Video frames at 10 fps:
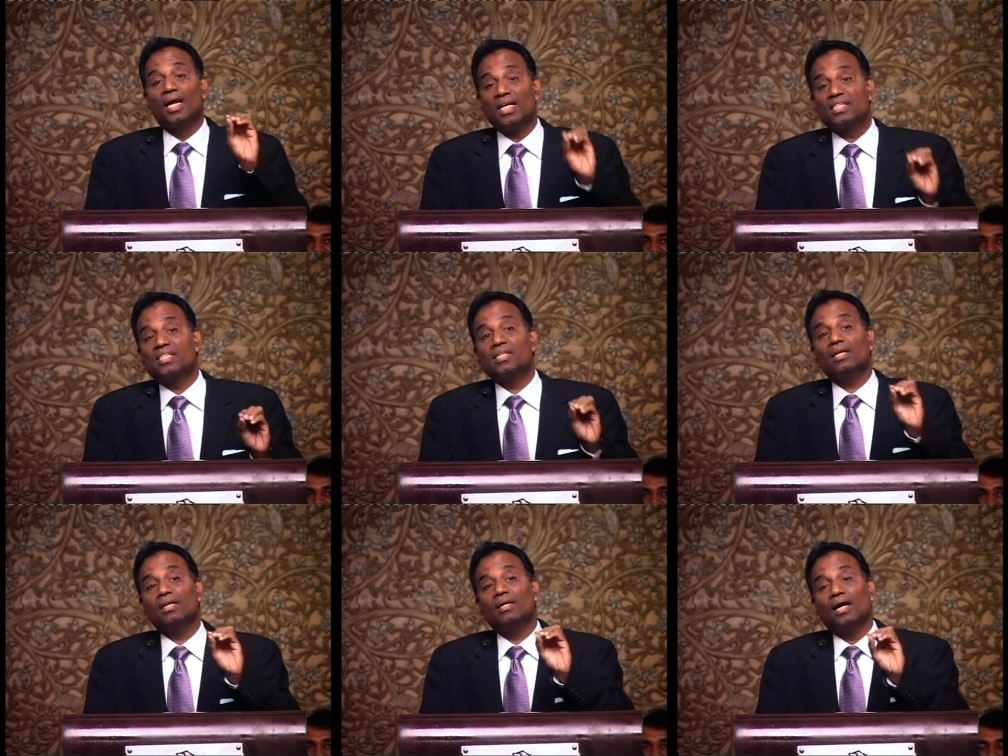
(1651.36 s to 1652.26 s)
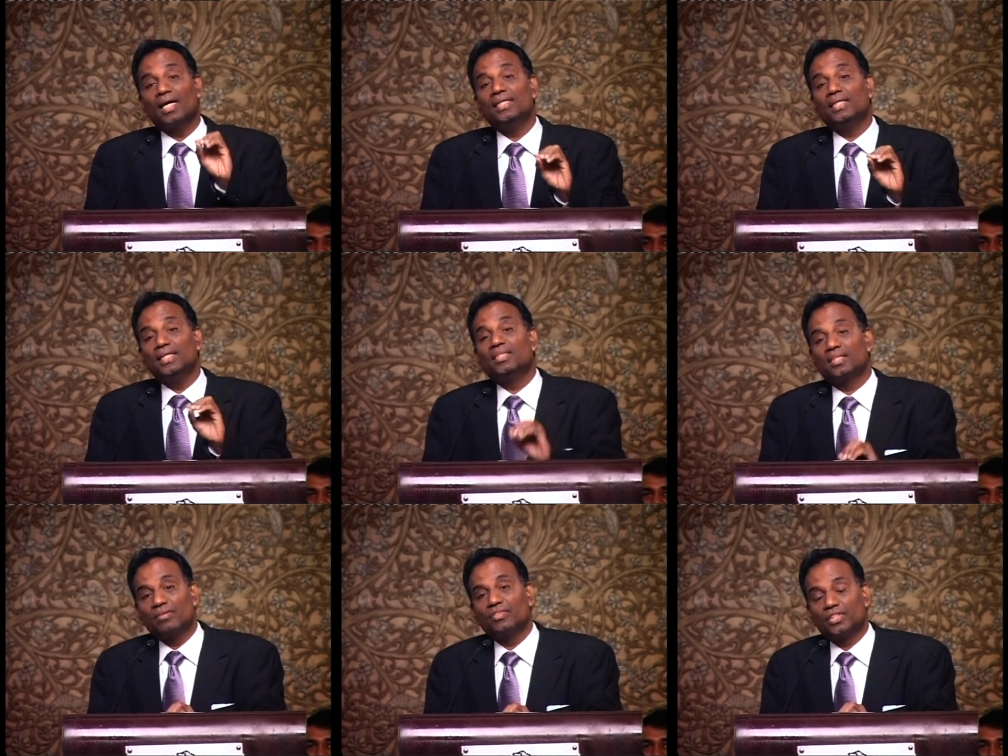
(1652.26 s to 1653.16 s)
HCL IT
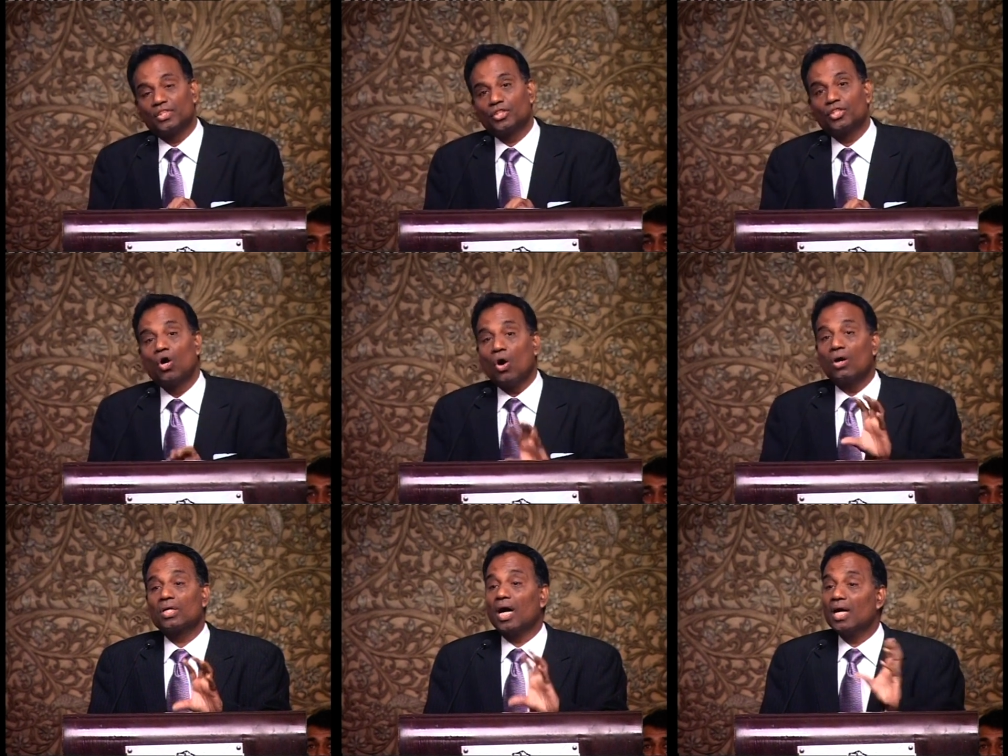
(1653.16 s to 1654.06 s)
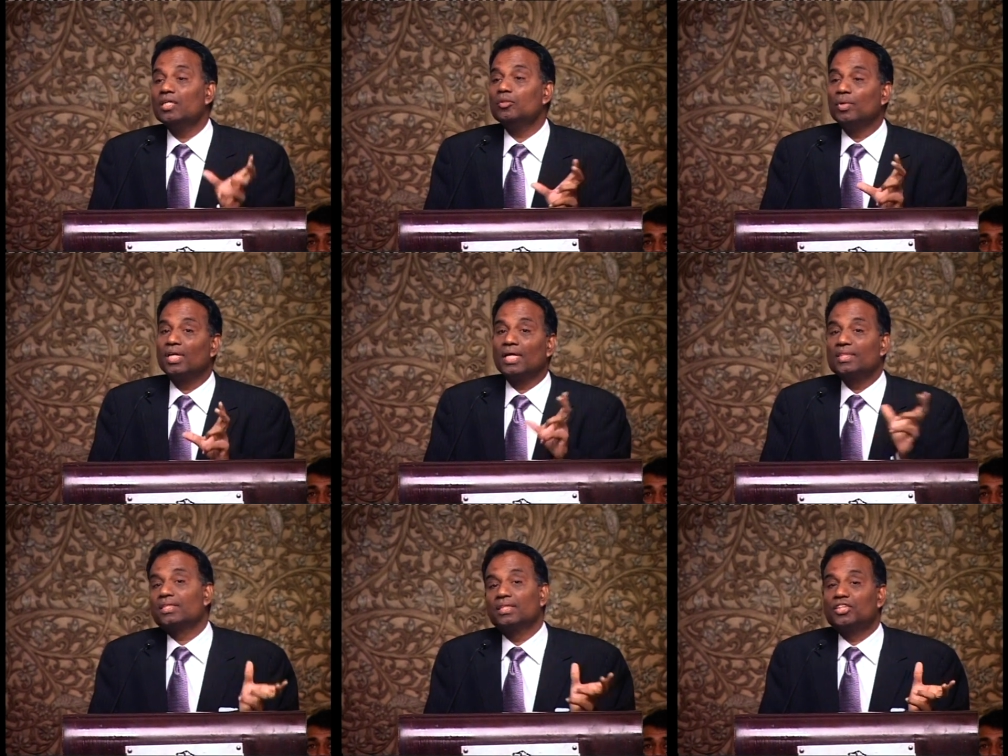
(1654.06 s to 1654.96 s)
services or Anand
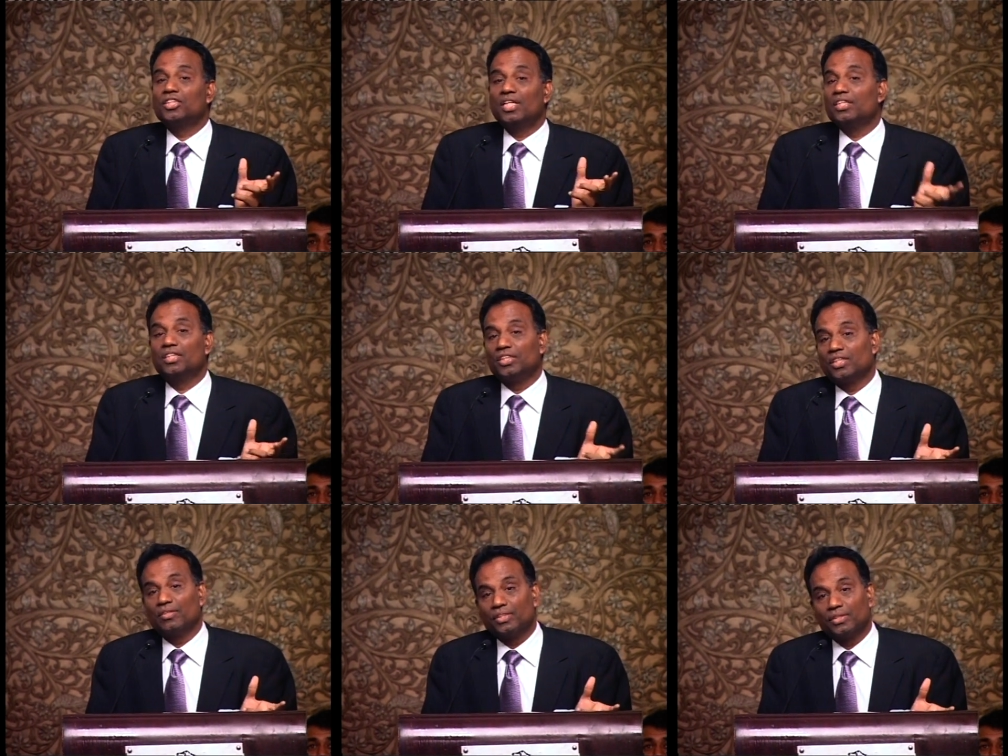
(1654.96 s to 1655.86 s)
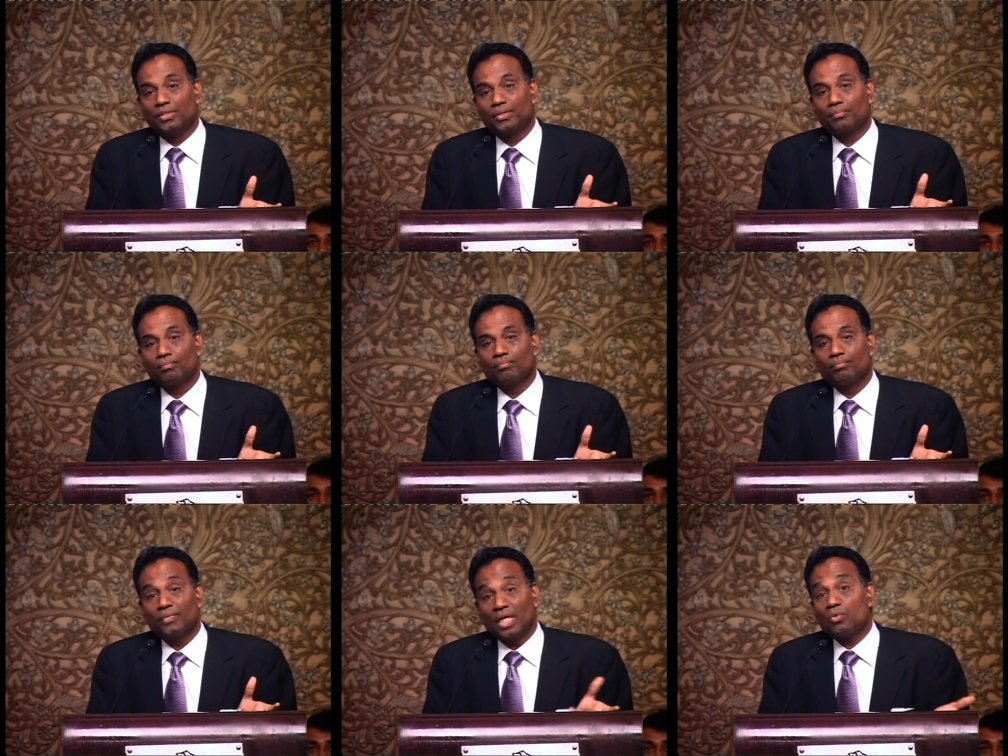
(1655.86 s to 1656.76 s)
Pillai's Christianity services.
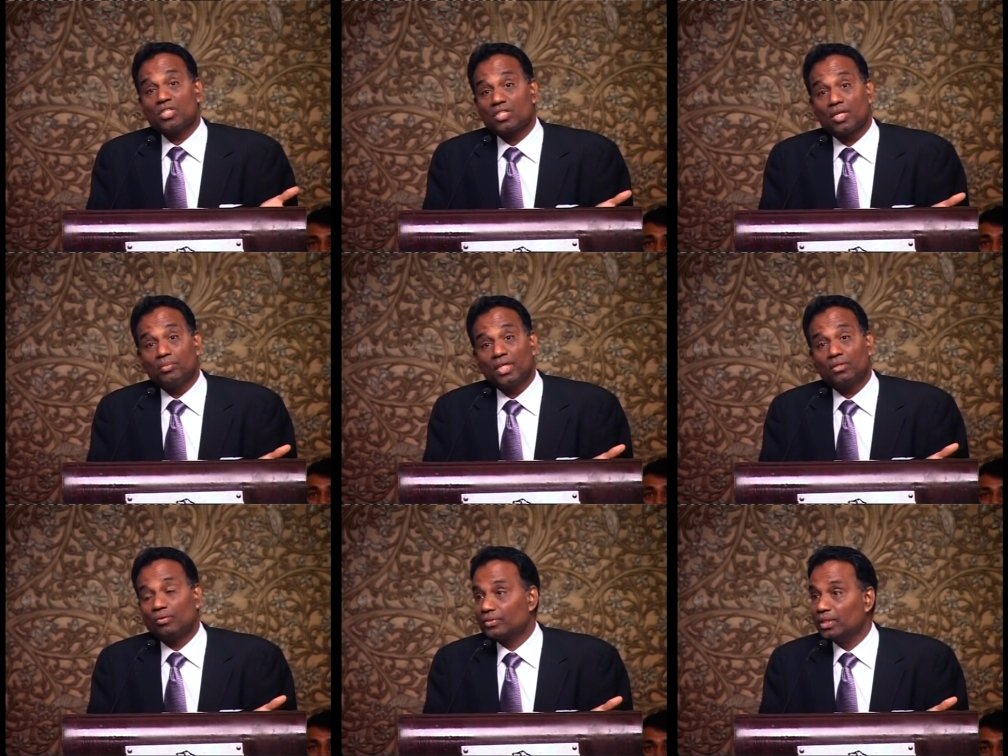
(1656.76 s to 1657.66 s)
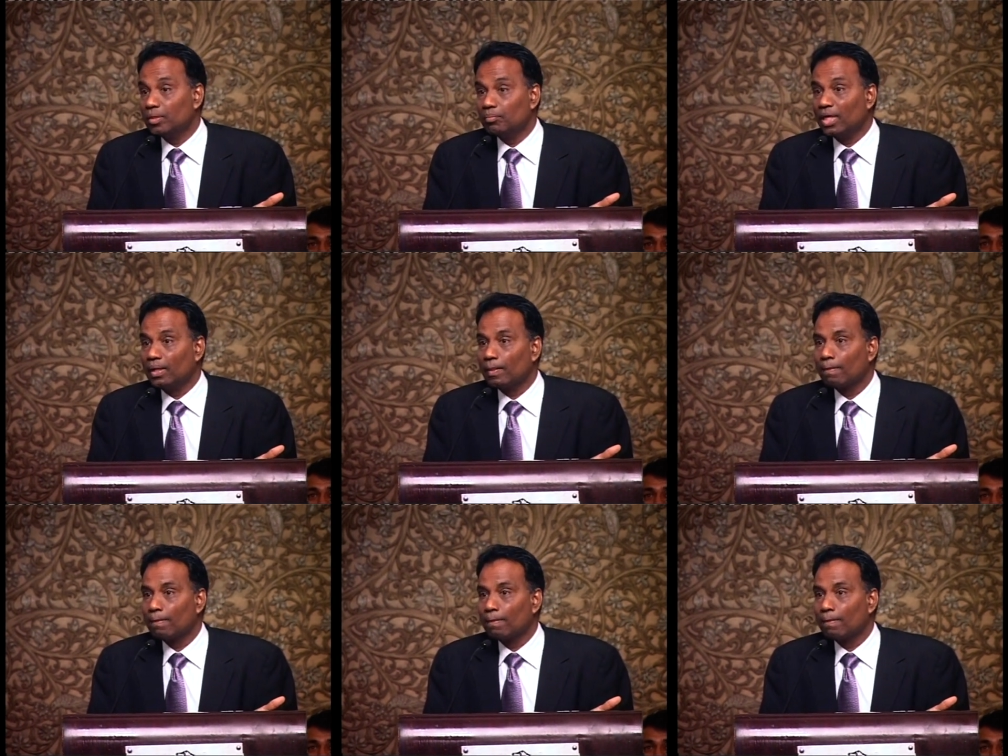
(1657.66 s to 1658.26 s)
That was the subject of the mail.